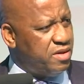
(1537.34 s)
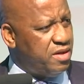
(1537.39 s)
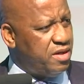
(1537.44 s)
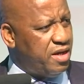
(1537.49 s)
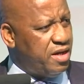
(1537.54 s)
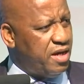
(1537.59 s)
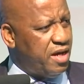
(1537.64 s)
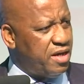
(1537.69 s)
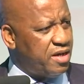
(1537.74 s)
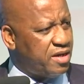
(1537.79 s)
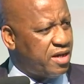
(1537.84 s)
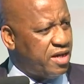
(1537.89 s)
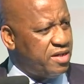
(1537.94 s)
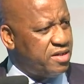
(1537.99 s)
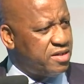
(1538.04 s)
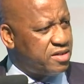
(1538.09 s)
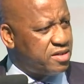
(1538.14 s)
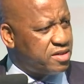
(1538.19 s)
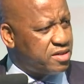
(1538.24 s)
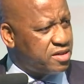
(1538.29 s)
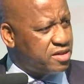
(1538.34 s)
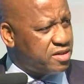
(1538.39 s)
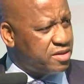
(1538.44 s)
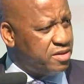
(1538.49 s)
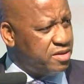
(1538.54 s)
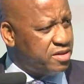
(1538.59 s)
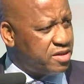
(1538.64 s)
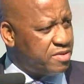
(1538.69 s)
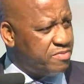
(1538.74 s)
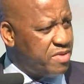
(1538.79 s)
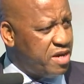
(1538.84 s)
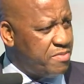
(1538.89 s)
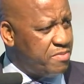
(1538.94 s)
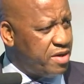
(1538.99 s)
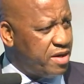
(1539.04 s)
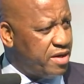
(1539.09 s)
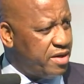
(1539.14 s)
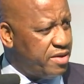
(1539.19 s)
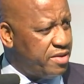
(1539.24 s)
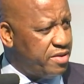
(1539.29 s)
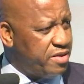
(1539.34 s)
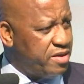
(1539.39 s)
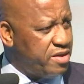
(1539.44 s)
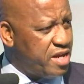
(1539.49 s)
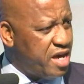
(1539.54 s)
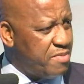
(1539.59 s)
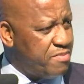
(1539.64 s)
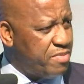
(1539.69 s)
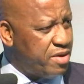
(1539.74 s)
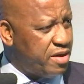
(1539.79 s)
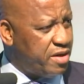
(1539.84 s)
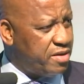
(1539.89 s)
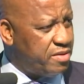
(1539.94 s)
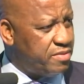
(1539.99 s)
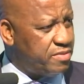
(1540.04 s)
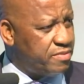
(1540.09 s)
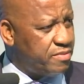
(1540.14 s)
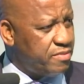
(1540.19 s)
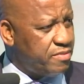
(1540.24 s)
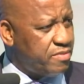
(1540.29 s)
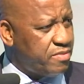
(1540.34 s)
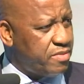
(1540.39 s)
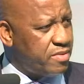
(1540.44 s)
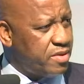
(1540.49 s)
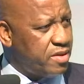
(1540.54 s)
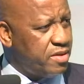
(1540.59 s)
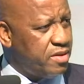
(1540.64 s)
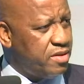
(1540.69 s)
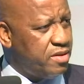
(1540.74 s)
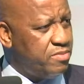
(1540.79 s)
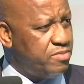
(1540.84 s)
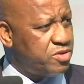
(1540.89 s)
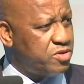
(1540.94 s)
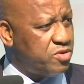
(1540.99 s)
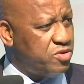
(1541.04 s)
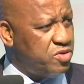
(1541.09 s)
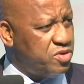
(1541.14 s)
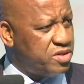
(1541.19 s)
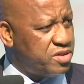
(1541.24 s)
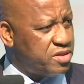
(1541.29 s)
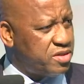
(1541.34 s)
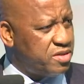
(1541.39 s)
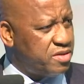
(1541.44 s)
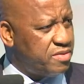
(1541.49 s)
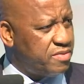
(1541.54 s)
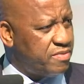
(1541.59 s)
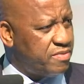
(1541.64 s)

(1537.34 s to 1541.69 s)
I can't remember the number, Msholozi.